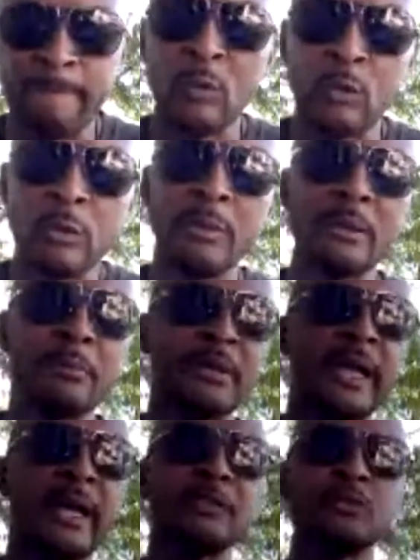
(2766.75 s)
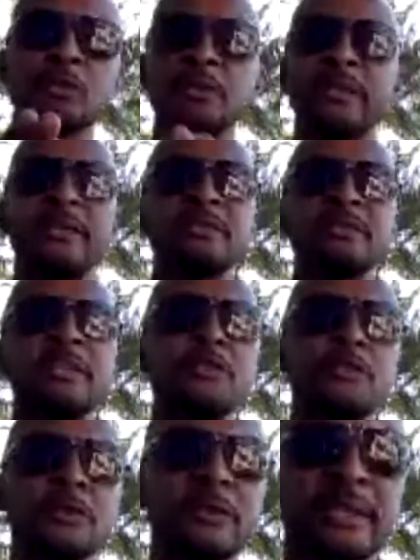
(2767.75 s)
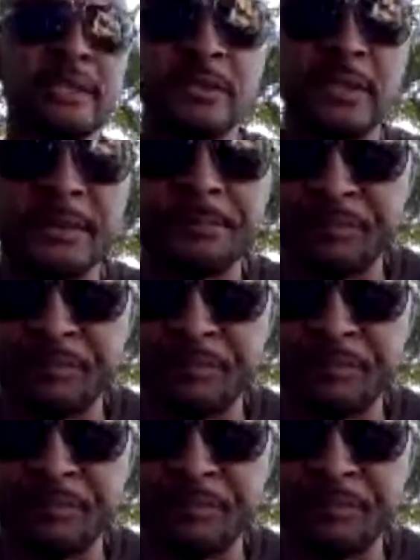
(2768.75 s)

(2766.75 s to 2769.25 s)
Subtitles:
Remember, guys, your destiny is your destiny.